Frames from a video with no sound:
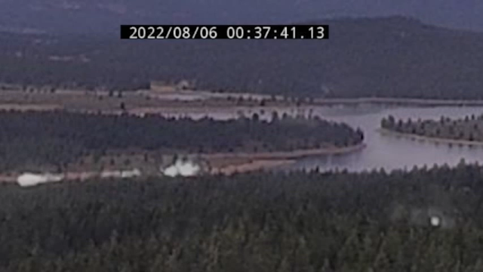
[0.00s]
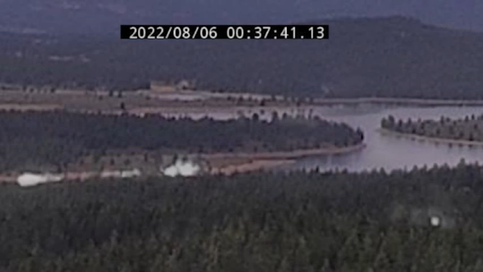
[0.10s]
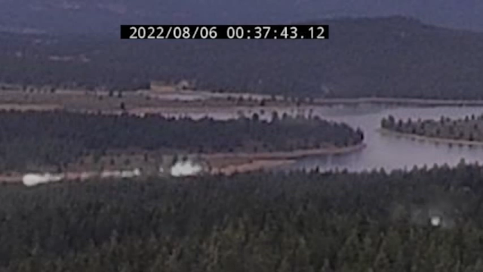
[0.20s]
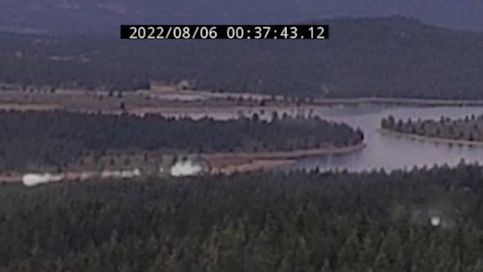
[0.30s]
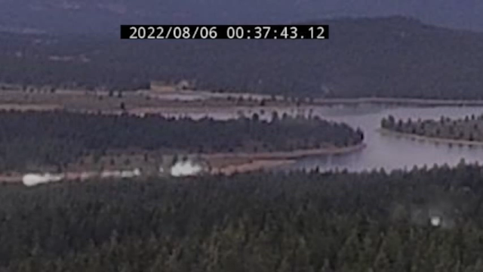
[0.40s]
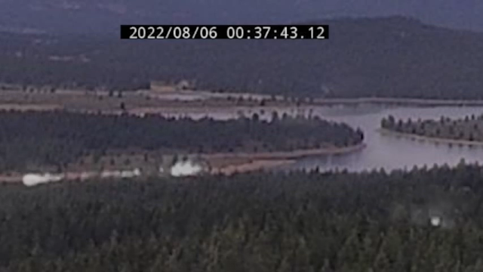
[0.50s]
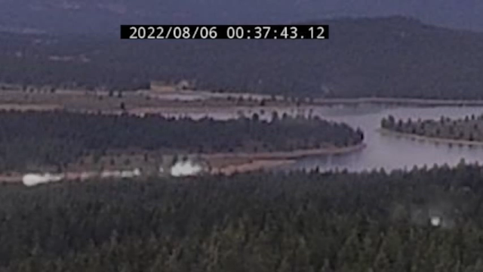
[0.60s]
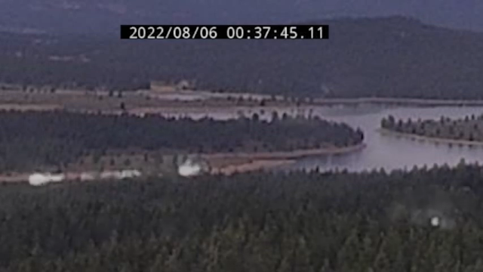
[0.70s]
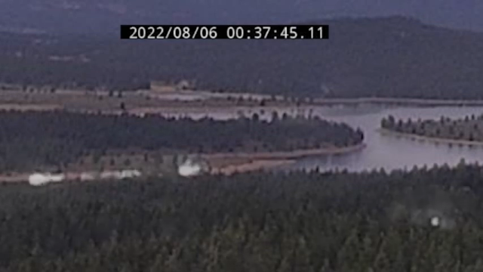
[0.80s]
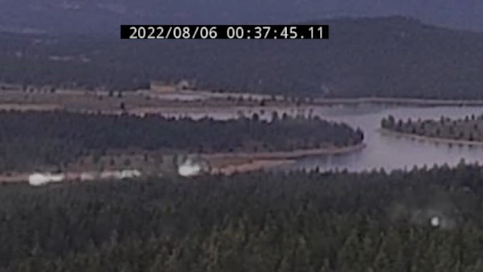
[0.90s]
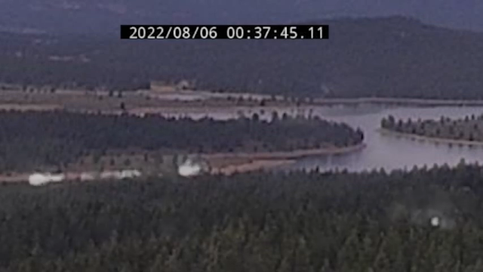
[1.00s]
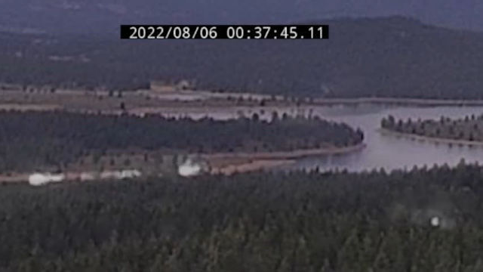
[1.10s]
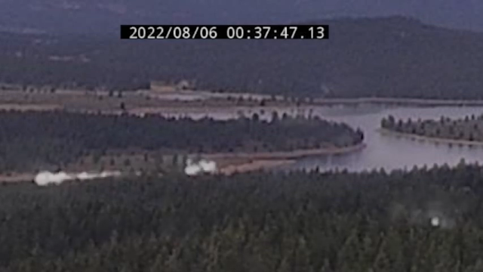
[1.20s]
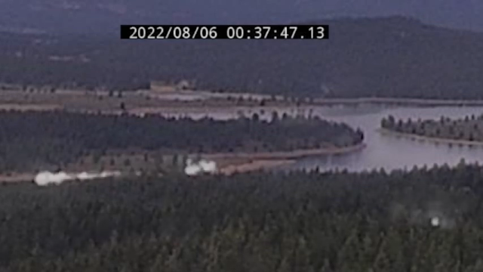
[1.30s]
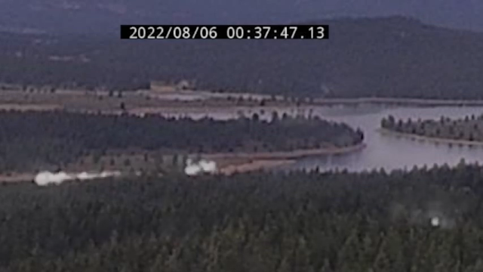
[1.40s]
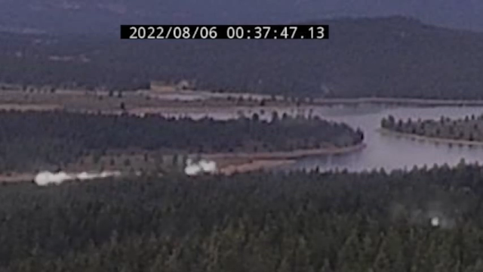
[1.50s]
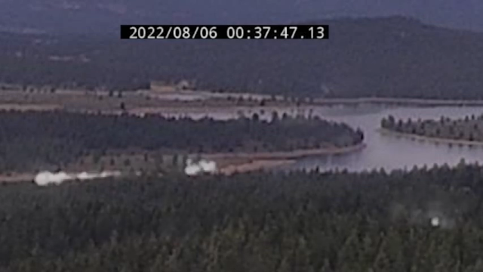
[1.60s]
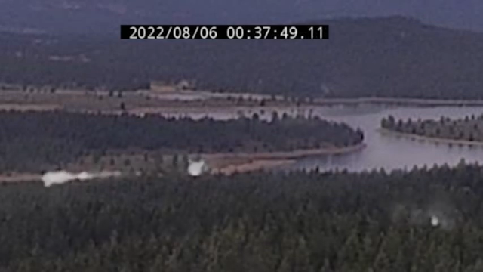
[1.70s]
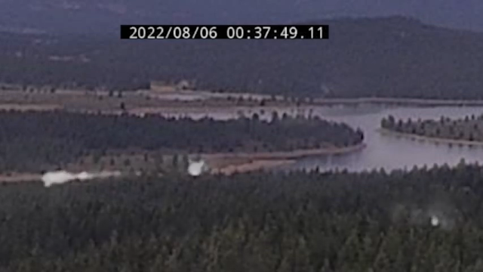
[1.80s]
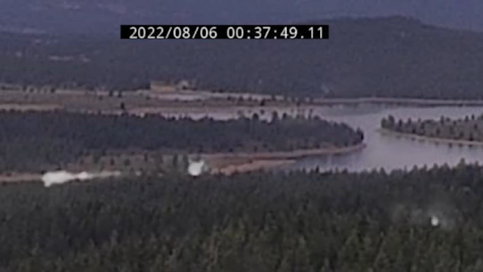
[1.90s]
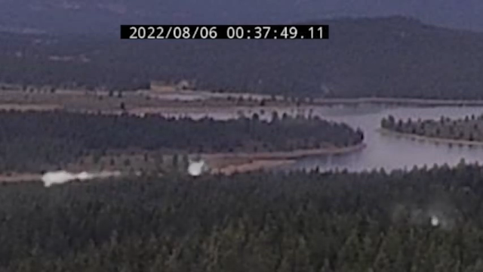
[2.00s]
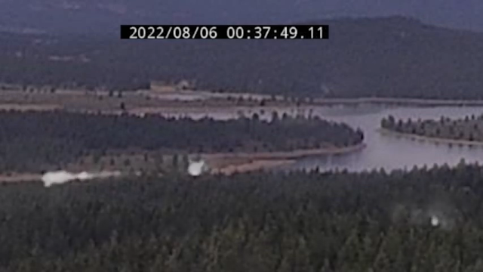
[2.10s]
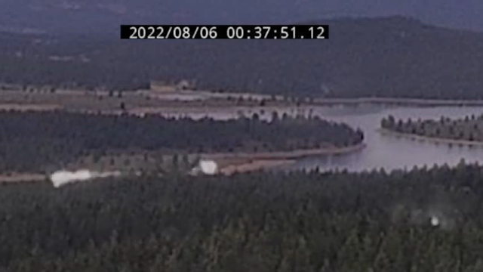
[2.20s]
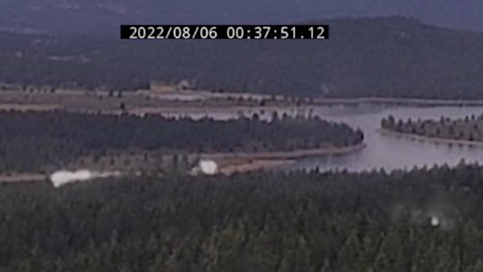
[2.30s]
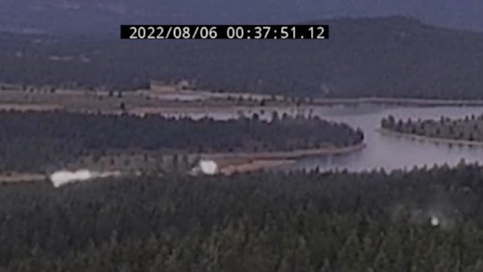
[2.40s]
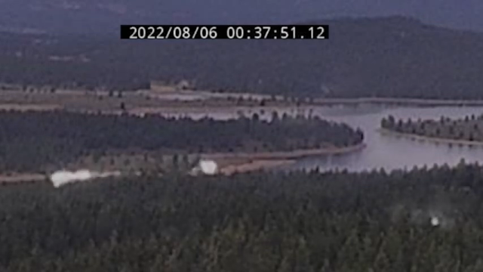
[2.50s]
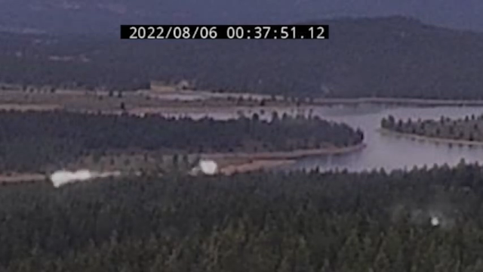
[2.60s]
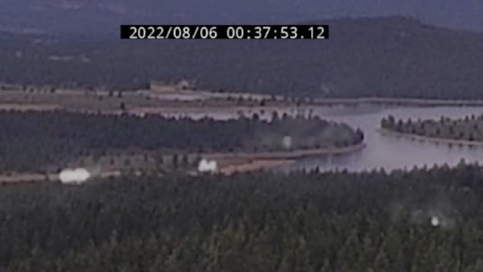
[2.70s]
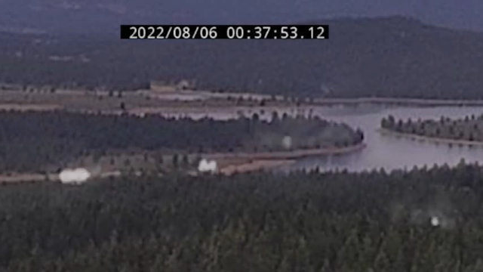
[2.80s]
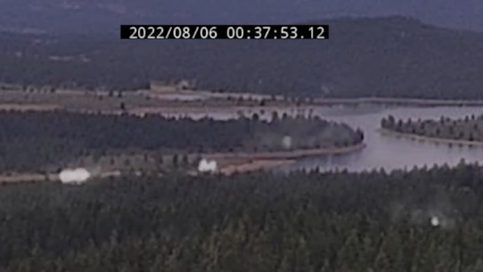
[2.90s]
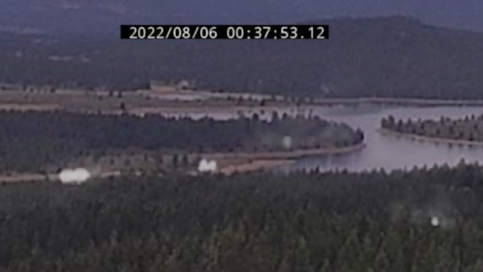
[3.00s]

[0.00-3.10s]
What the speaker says: Nobody's mouth can be seen.